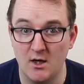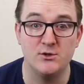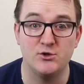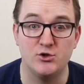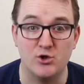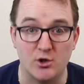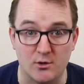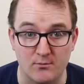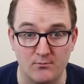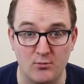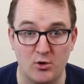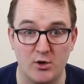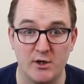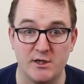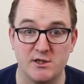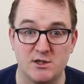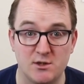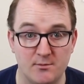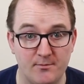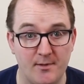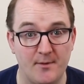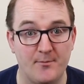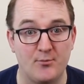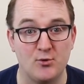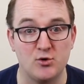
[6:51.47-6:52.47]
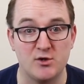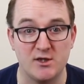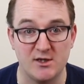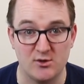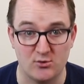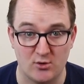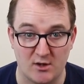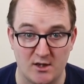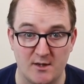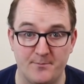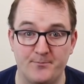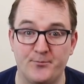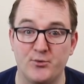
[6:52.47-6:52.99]
your money should be put
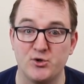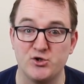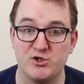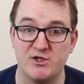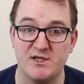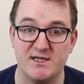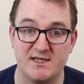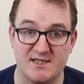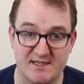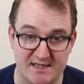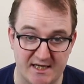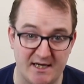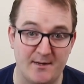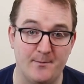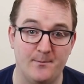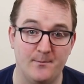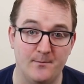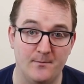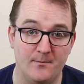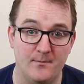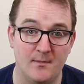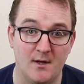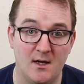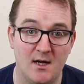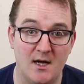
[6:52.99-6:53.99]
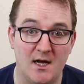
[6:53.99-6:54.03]
into a deposit scheme.